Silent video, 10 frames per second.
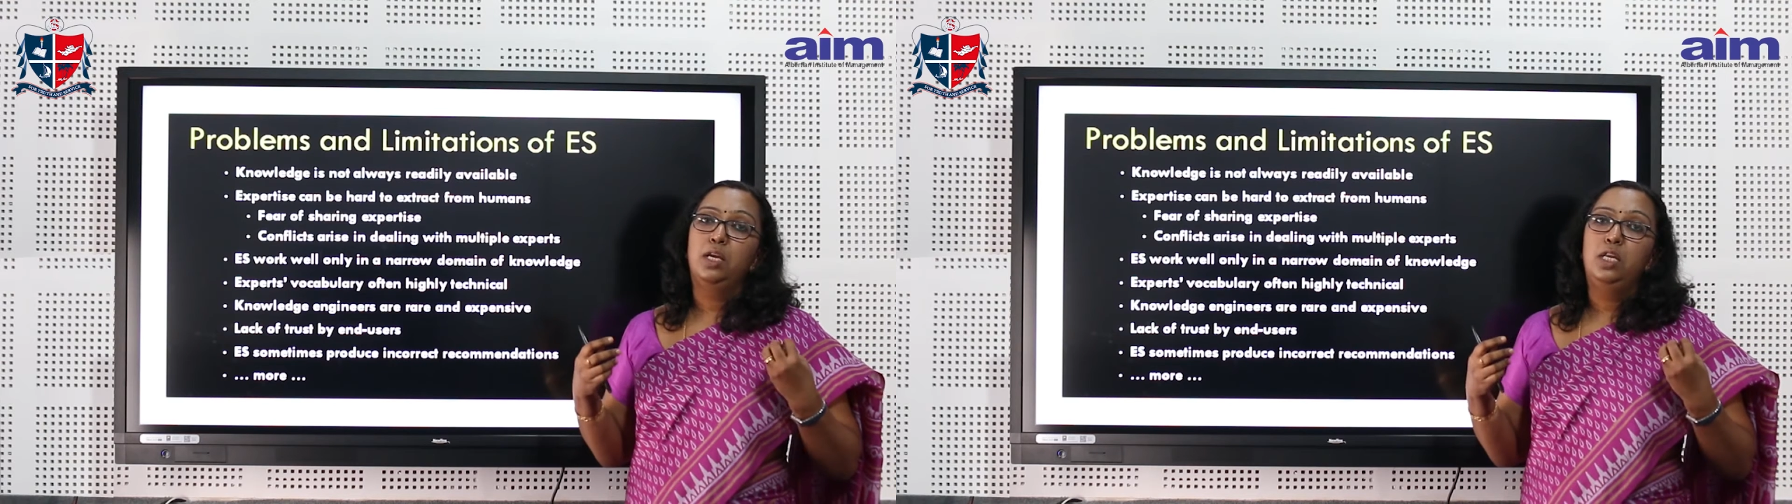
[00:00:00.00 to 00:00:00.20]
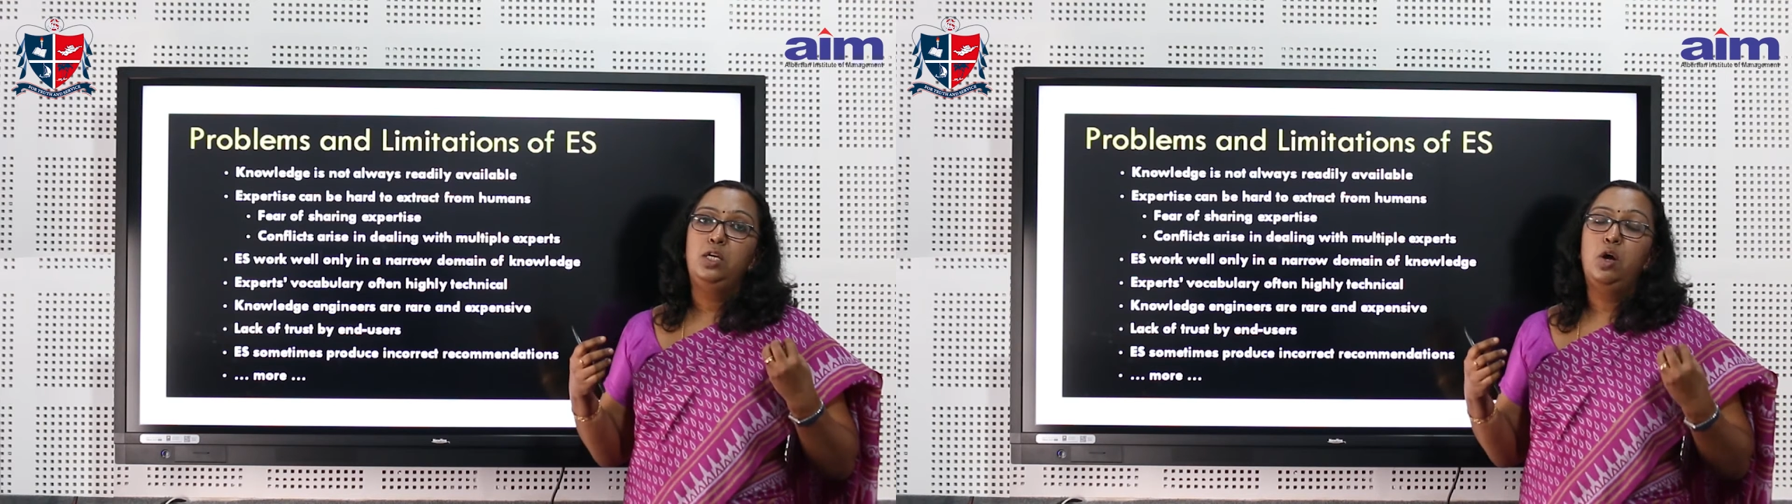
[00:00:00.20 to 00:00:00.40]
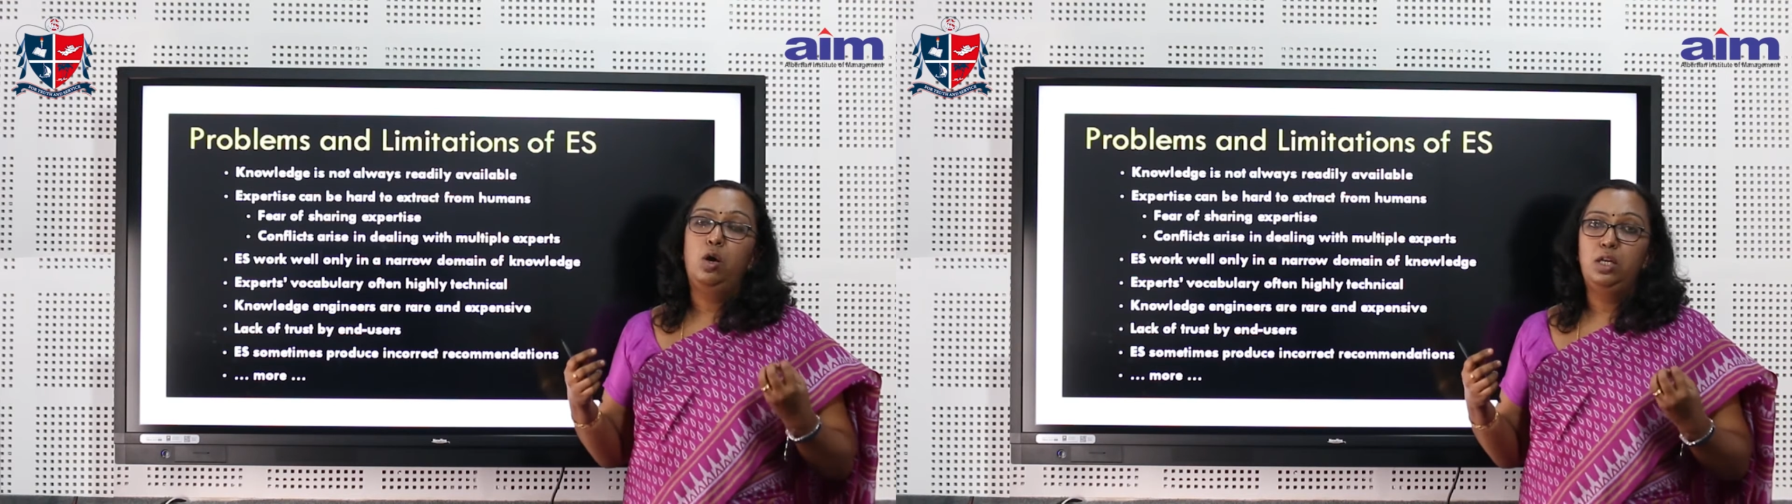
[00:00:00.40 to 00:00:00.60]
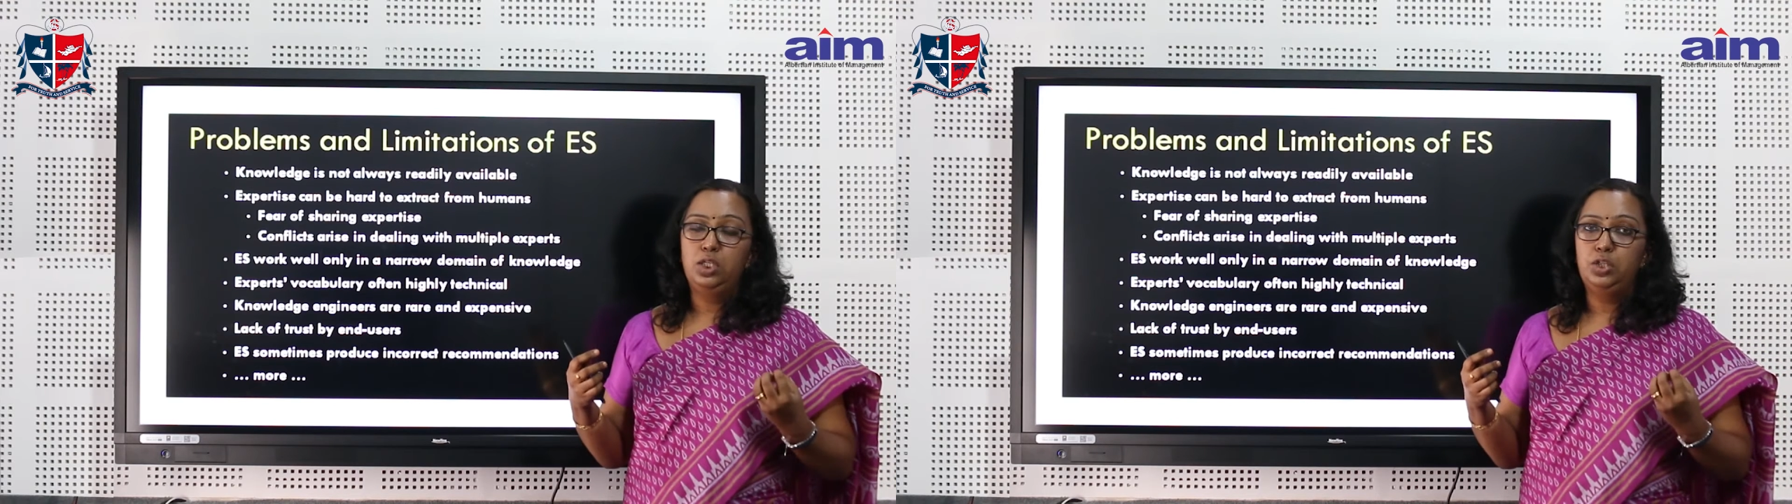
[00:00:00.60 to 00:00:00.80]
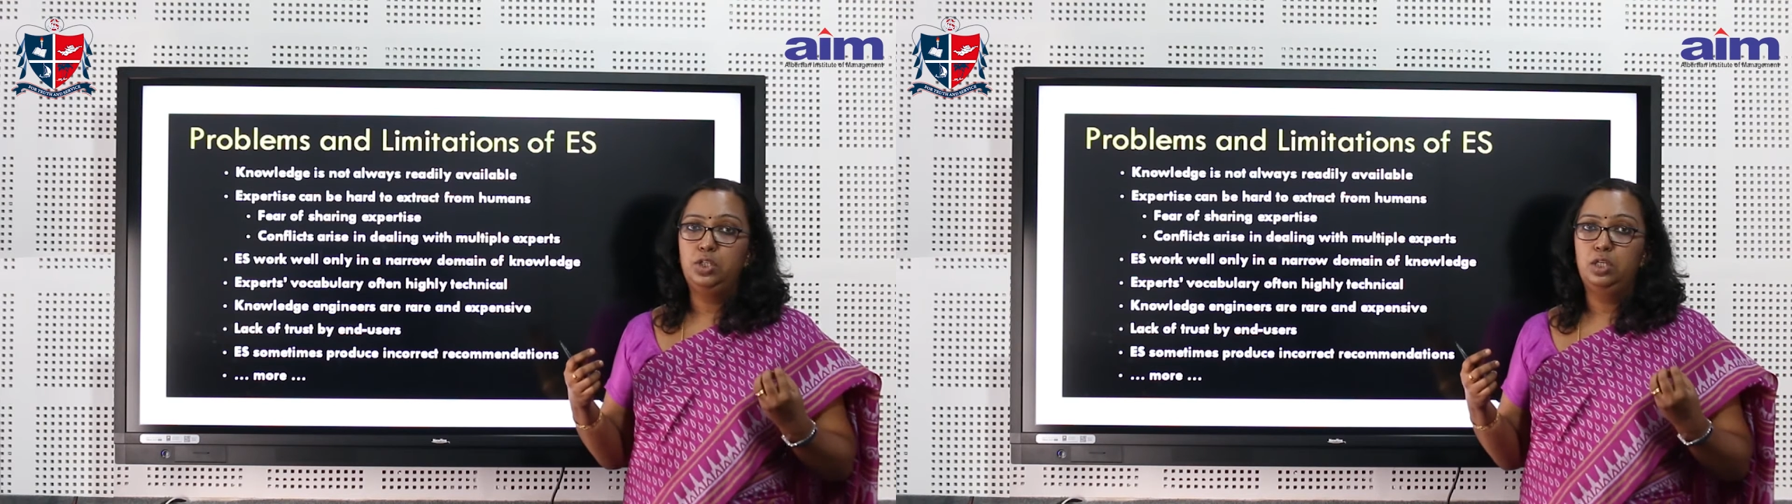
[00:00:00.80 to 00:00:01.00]

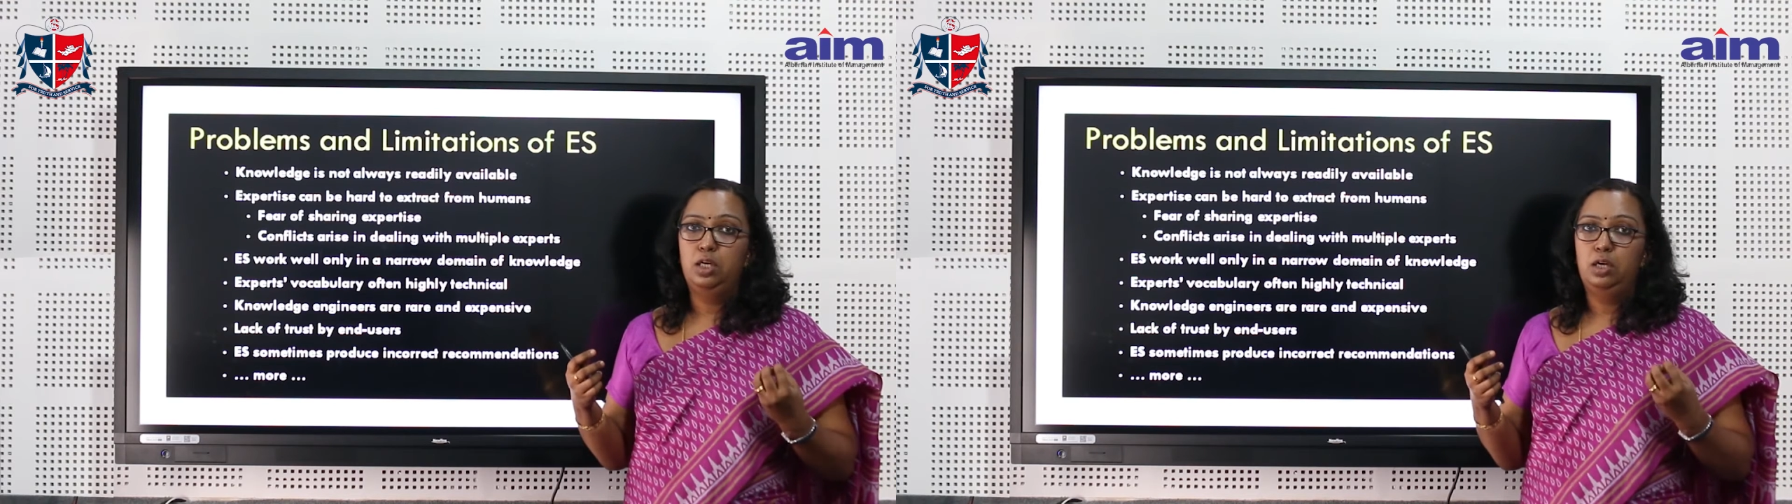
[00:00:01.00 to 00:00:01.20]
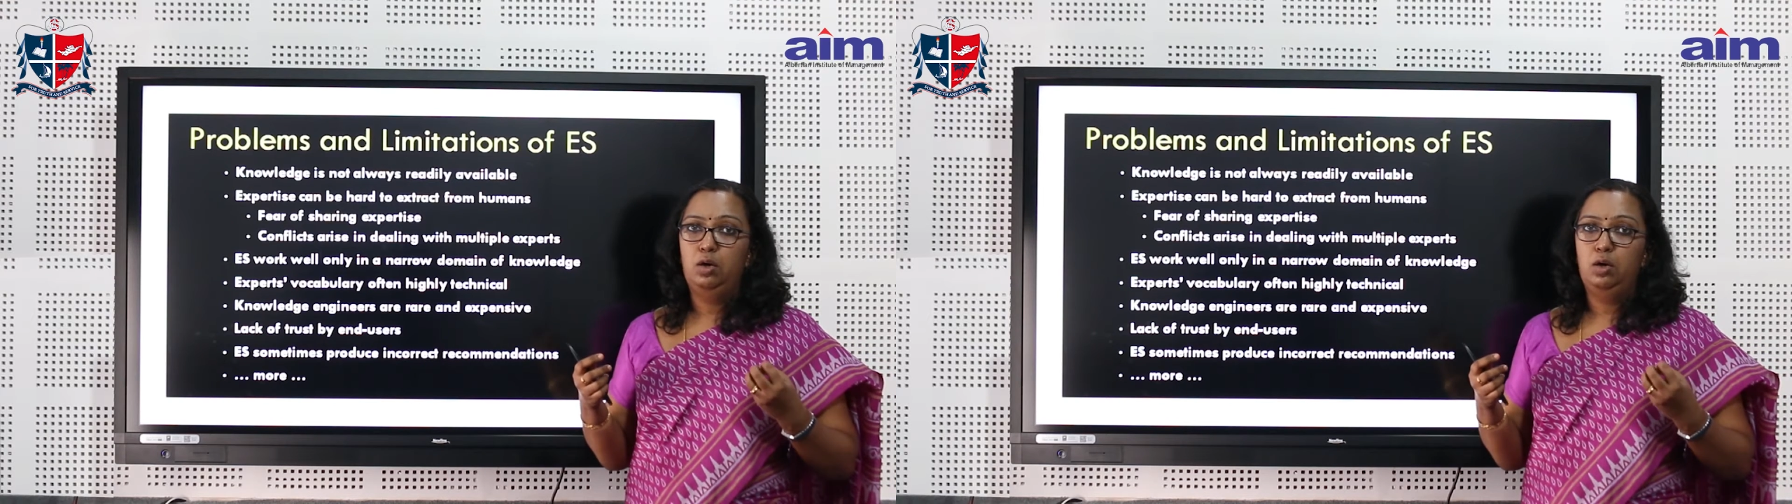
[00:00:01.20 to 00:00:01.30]
knowledge.